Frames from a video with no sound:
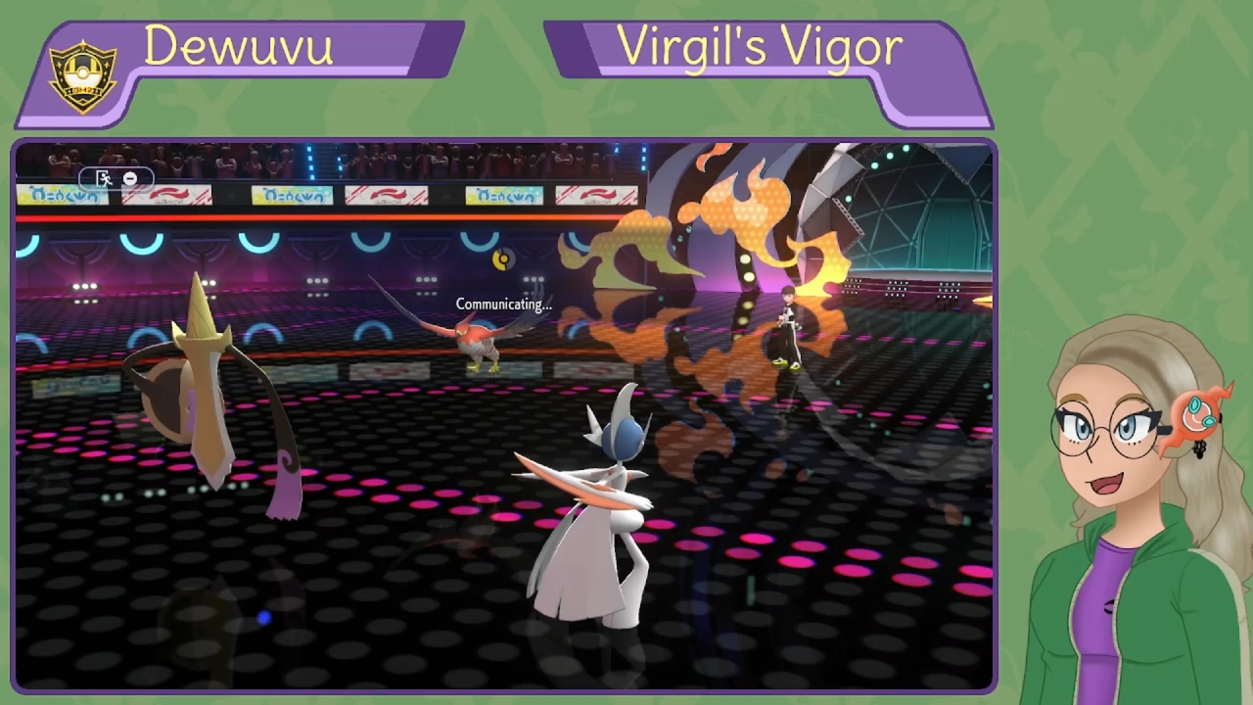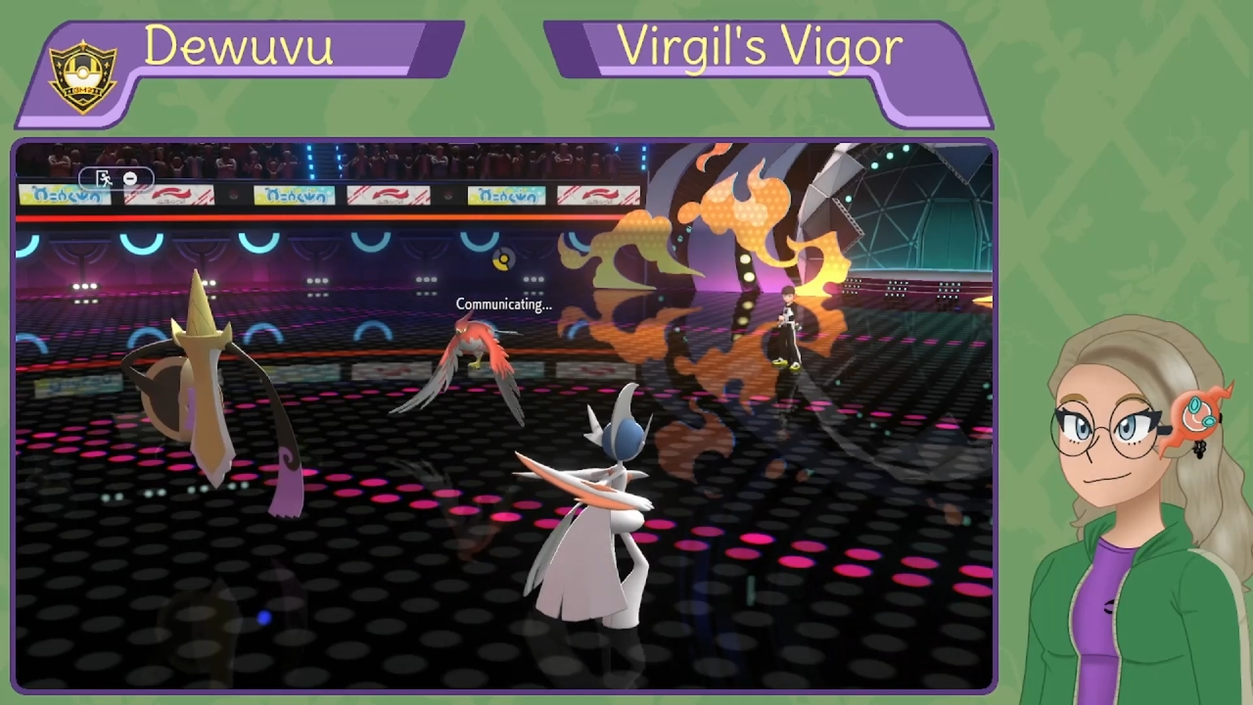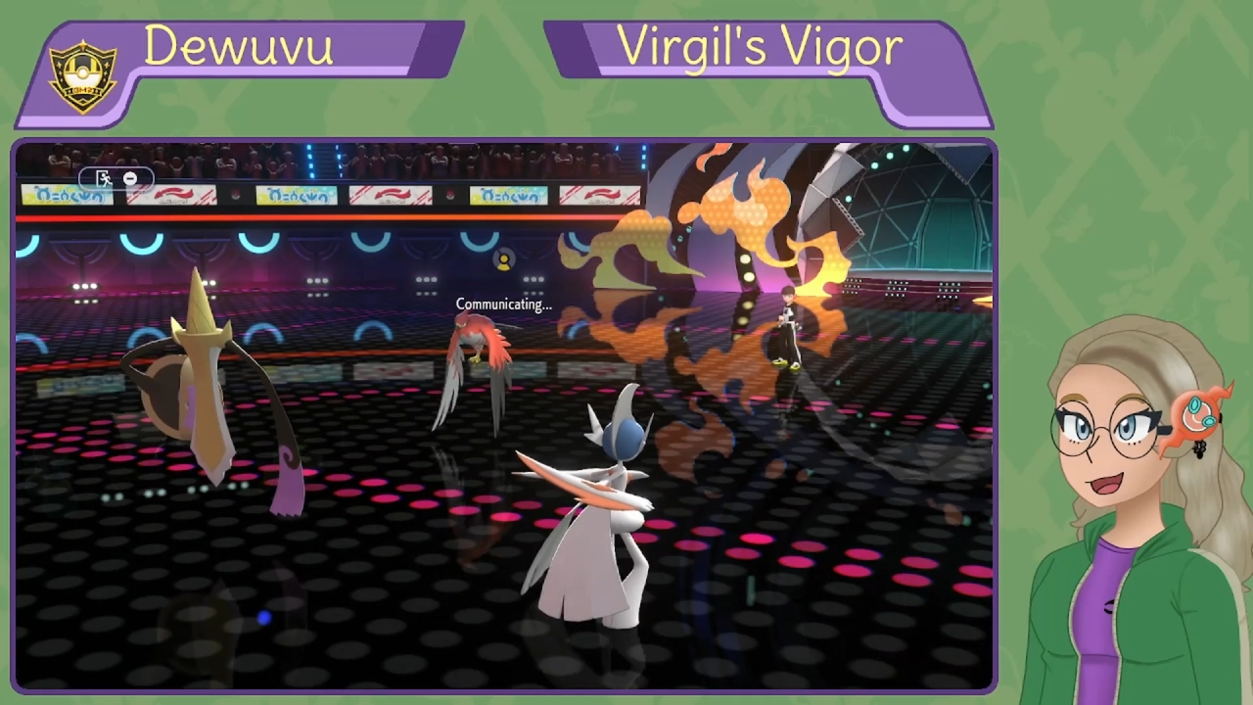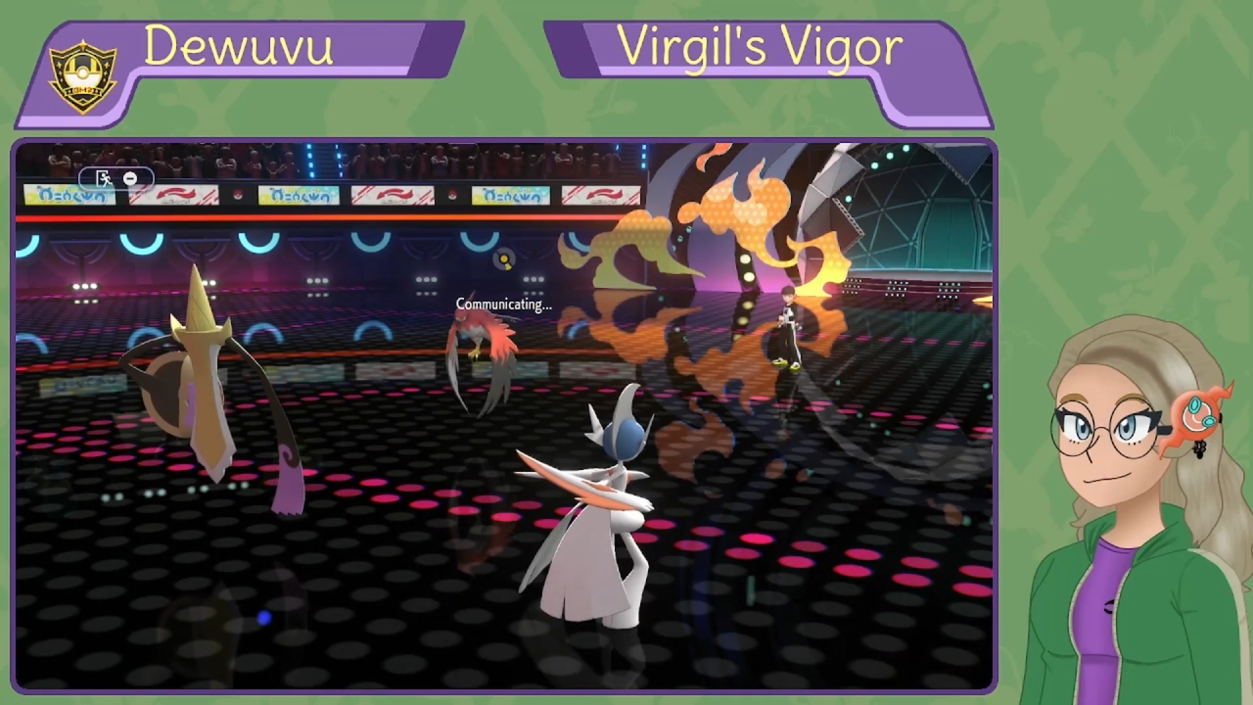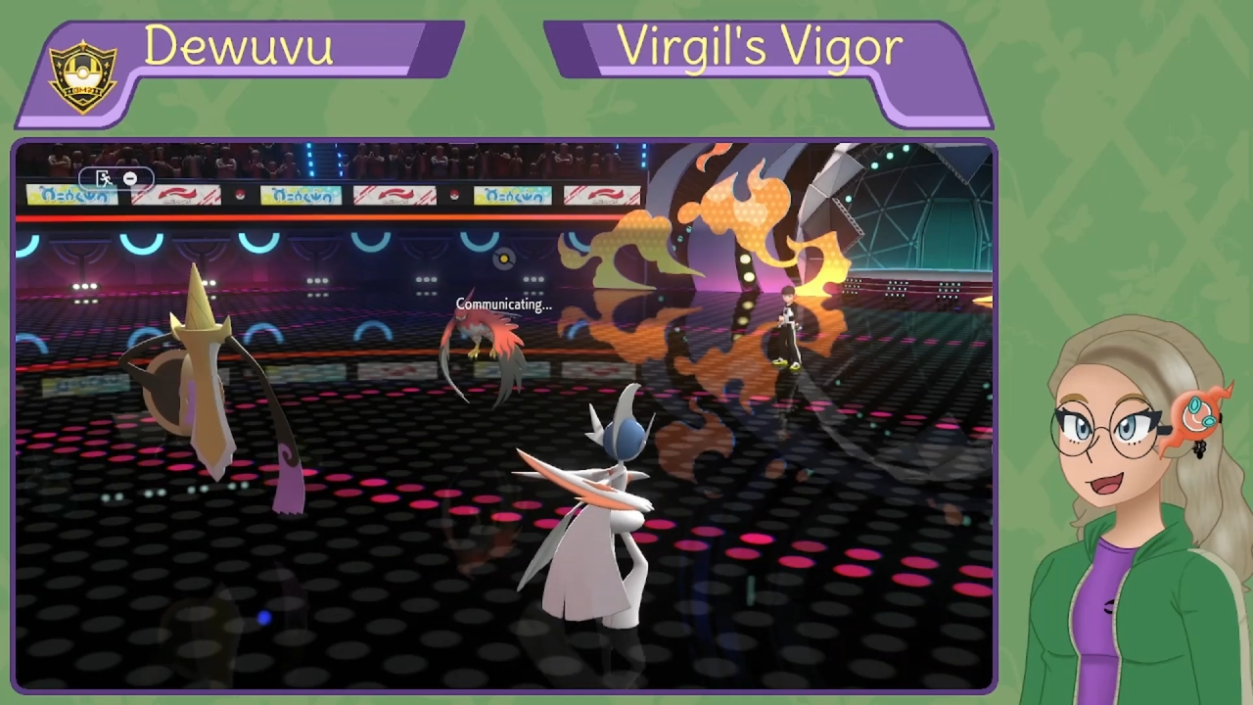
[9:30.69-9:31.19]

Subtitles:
not a